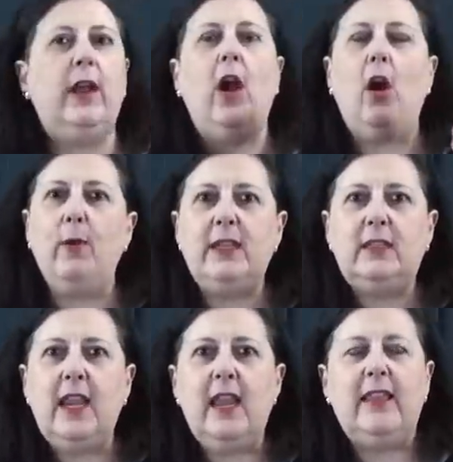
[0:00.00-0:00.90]
I always
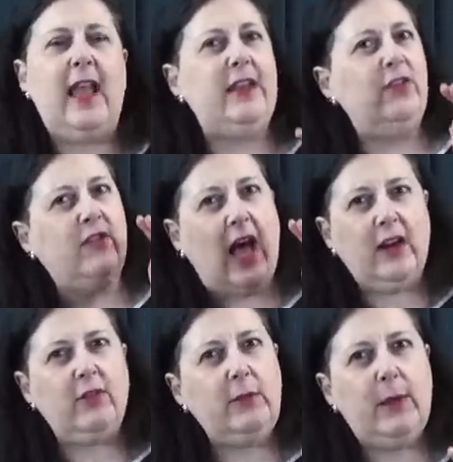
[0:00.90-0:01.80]
say that, and you've
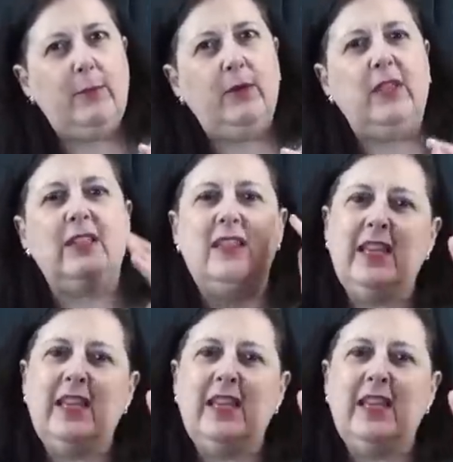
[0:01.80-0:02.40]
got to remember this.